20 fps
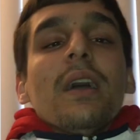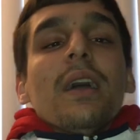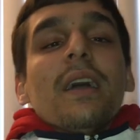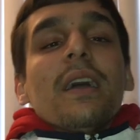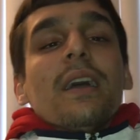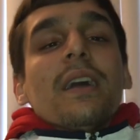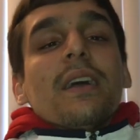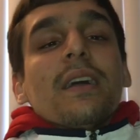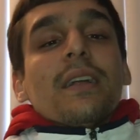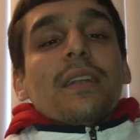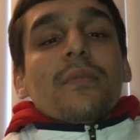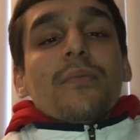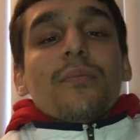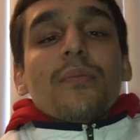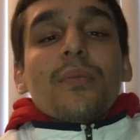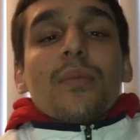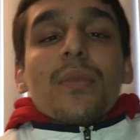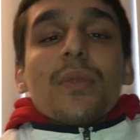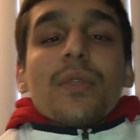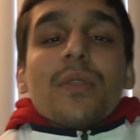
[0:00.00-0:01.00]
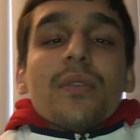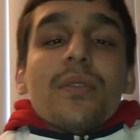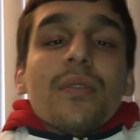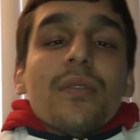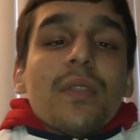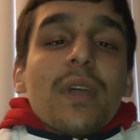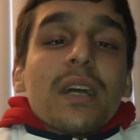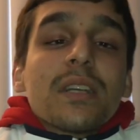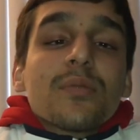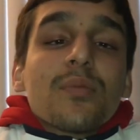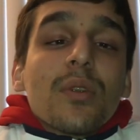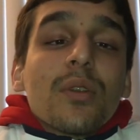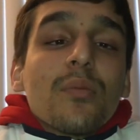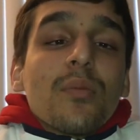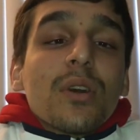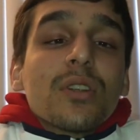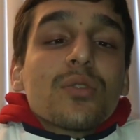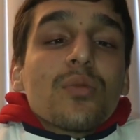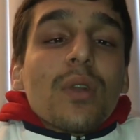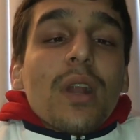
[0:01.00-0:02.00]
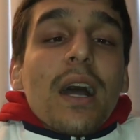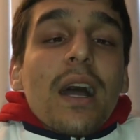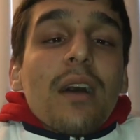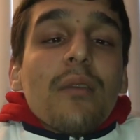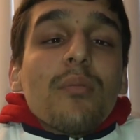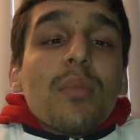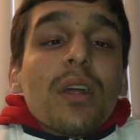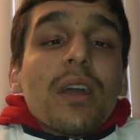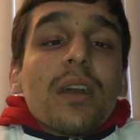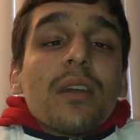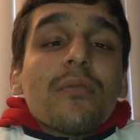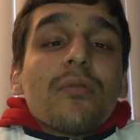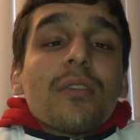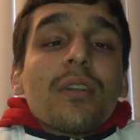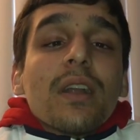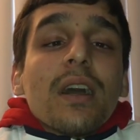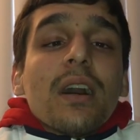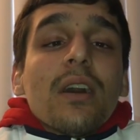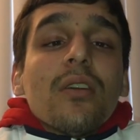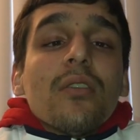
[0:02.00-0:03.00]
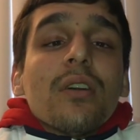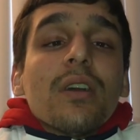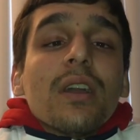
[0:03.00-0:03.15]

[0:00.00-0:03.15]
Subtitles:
And that's pretty much what I have planned for now.